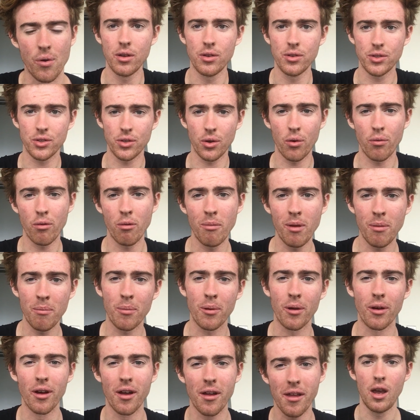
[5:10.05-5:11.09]
So
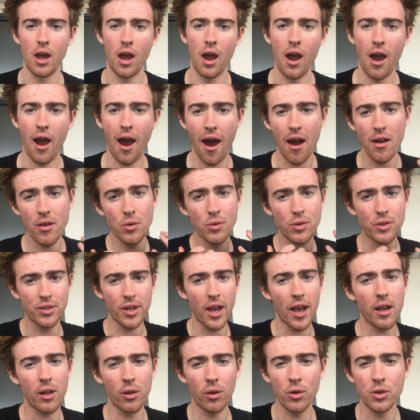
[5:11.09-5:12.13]
remember, how you
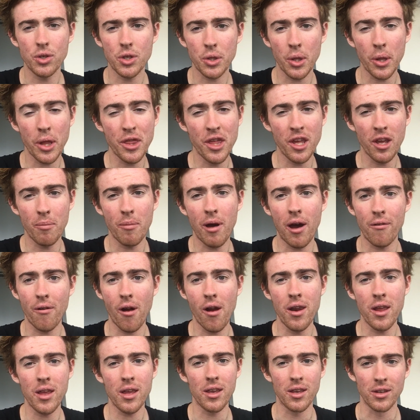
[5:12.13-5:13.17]
psychologically think about
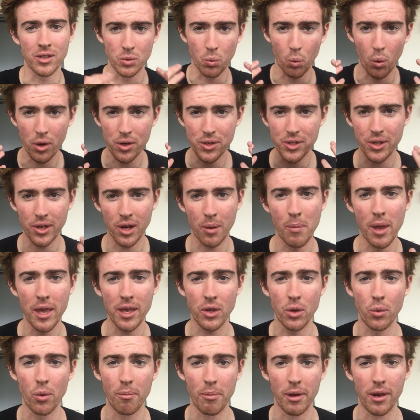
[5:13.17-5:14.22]
running is what is going to make
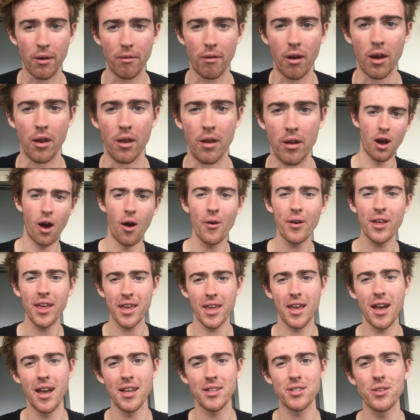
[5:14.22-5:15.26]
you a better runner. Okay
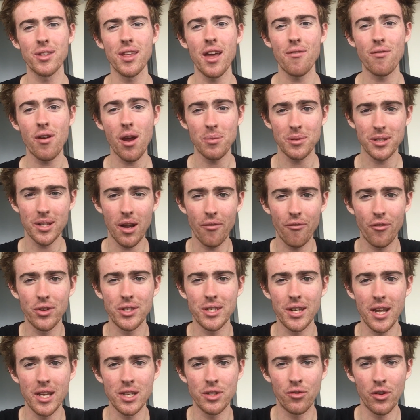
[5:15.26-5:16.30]
guys, so that wraps it up for
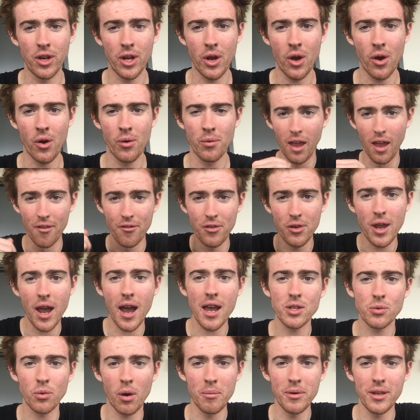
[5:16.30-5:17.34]
today's video. If you
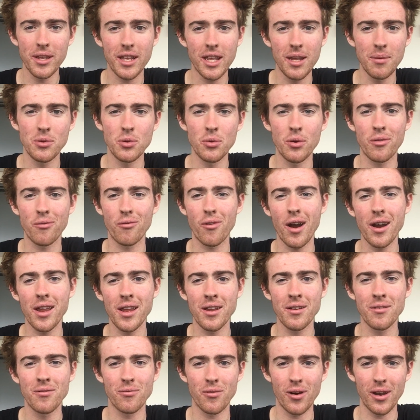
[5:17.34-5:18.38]
guys want me to keep doing
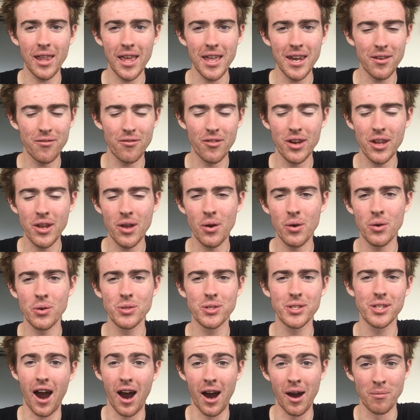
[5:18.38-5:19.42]
running related videos,
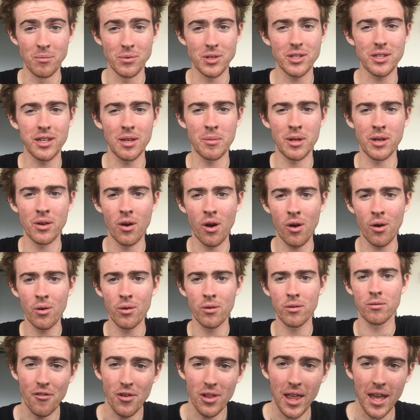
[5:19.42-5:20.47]
just let me know.
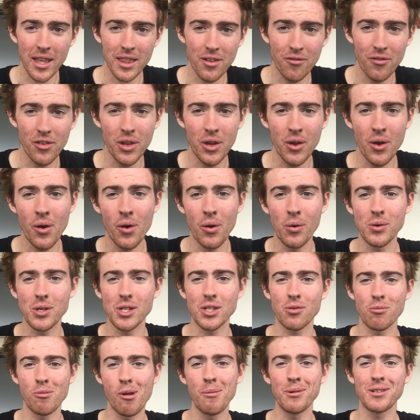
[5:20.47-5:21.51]
If you like the video,
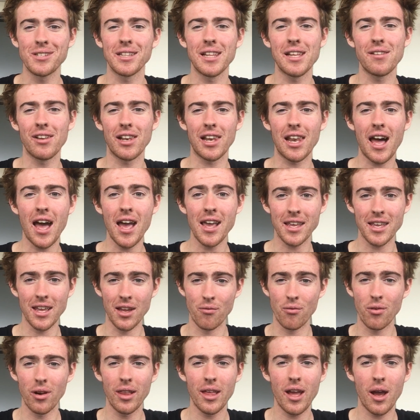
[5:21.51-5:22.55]
just remember to leave a like, it
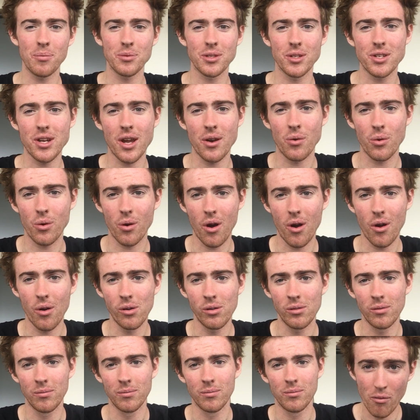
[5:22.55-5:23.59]
really helps the channel grow.
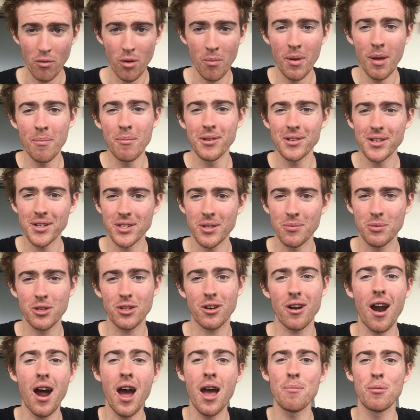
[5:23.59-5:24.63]
Remember to
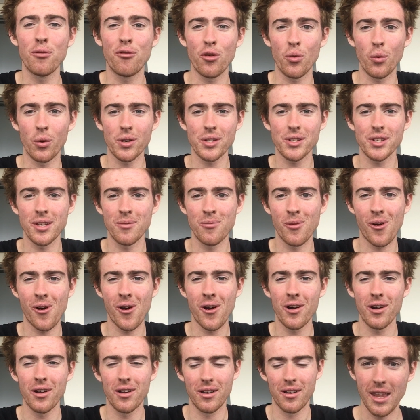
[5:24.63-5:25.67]
subscribe if you want to see more,
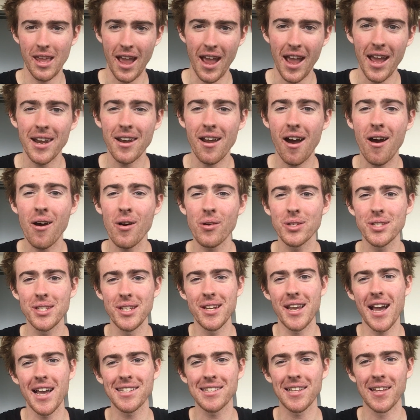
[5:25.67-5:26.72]
and I'll see you
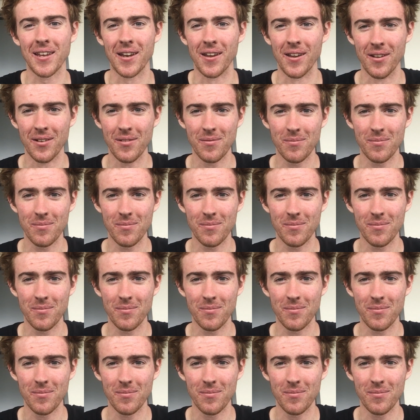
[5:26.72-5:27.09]
guys later.